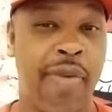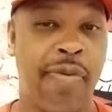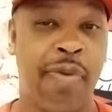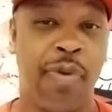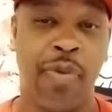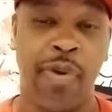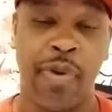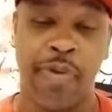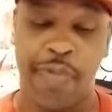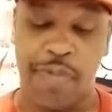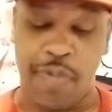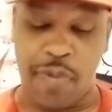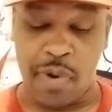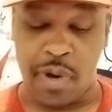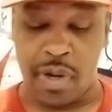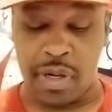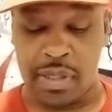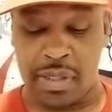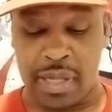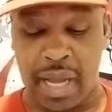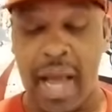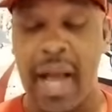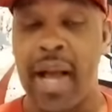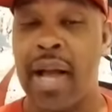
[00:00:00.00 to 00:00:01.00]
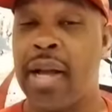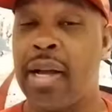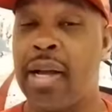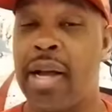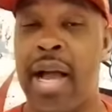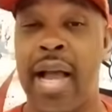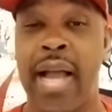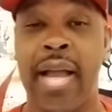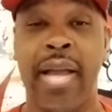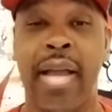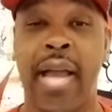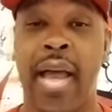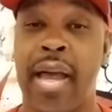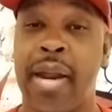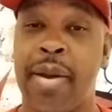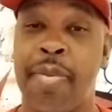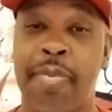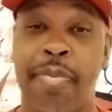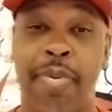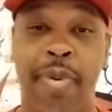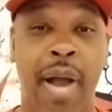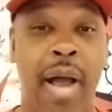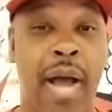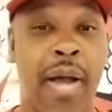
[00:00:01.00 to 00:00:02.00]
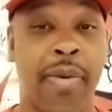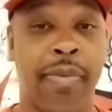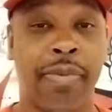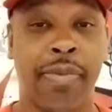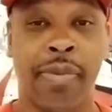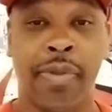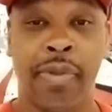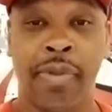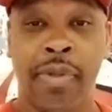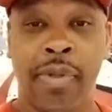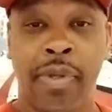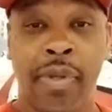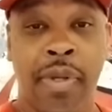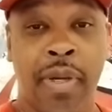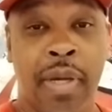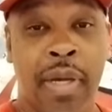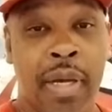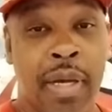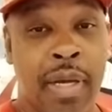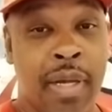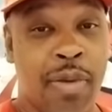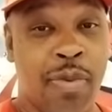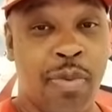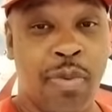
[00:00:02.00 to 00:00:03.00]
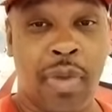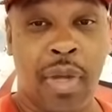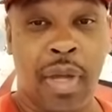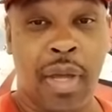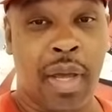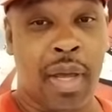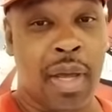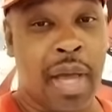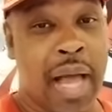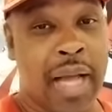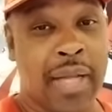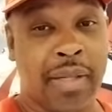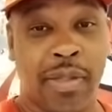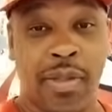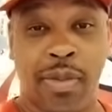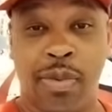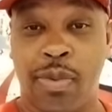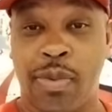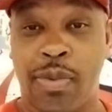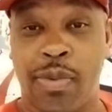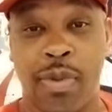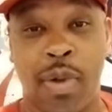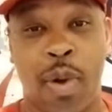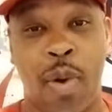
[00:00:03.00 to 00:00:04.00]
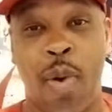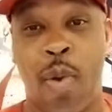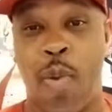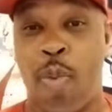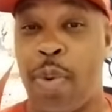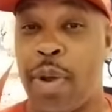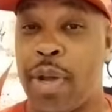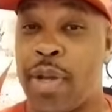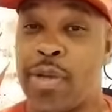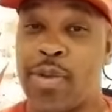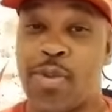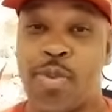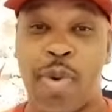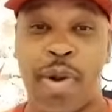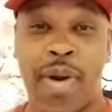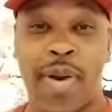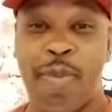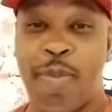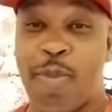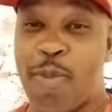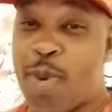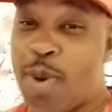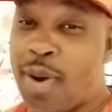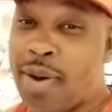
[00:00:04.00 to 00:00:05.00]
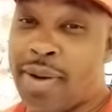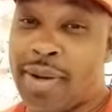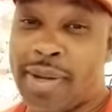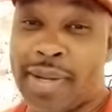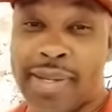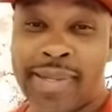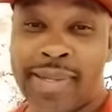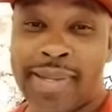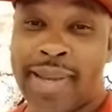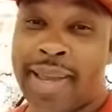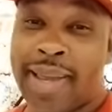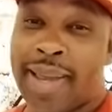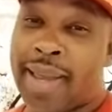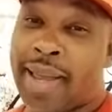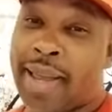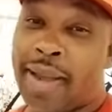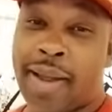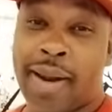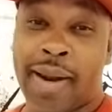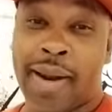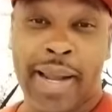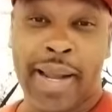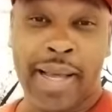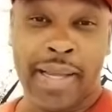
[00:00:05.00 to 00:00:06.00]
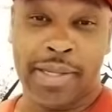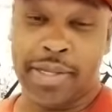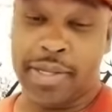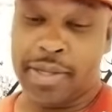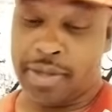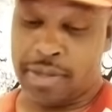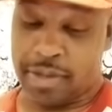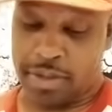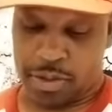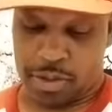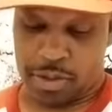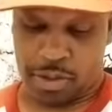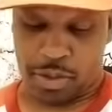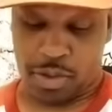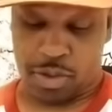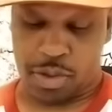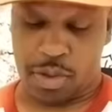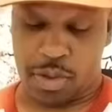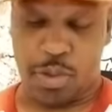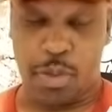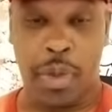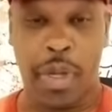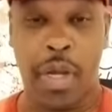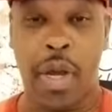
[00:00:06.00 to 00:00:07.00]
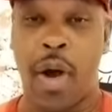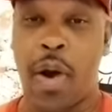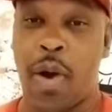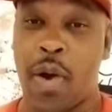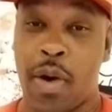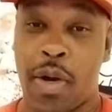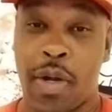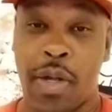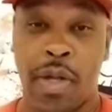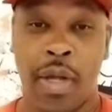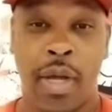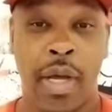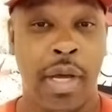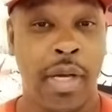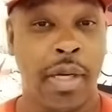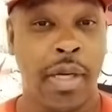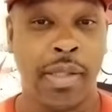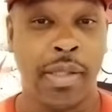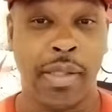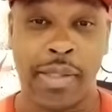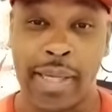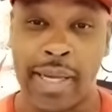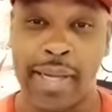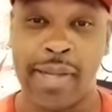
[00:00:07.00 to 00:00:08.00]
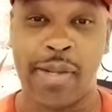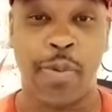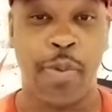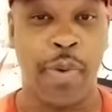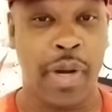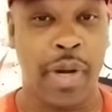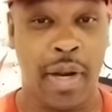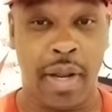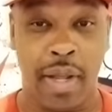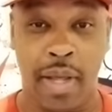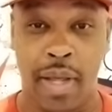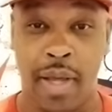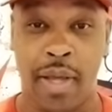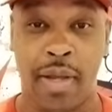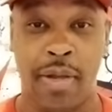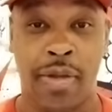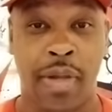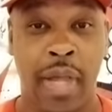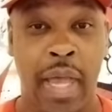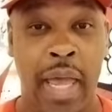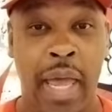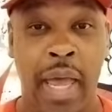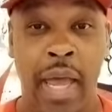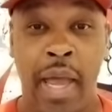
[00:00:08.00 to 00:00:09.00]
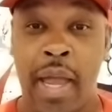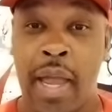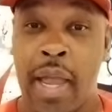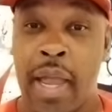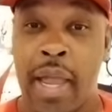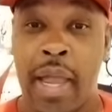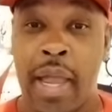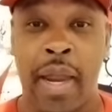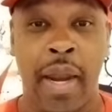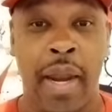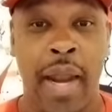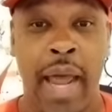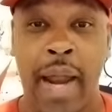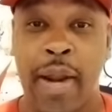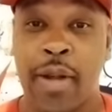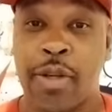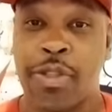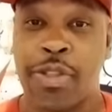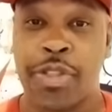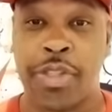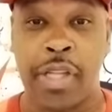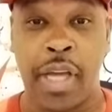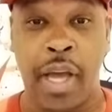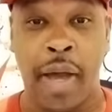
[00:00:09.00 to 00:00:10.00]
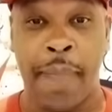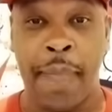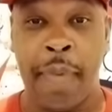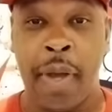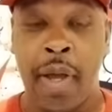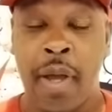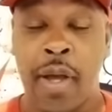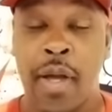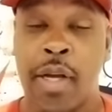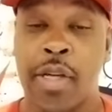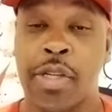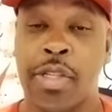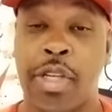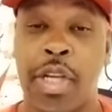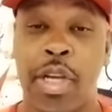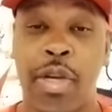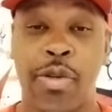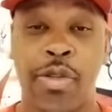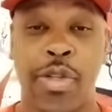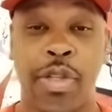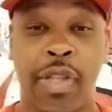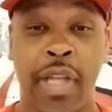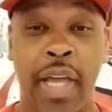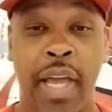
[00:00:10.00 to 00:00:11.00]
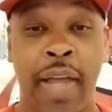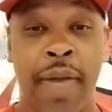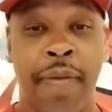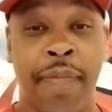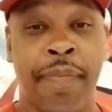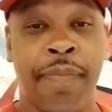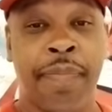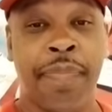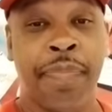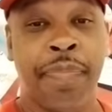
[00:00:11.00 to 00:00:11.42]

never went for it because I ain't had them problems. I just always one of them ones. Listen, sweetheart, this what it is. Either that or step. Because here's the thing.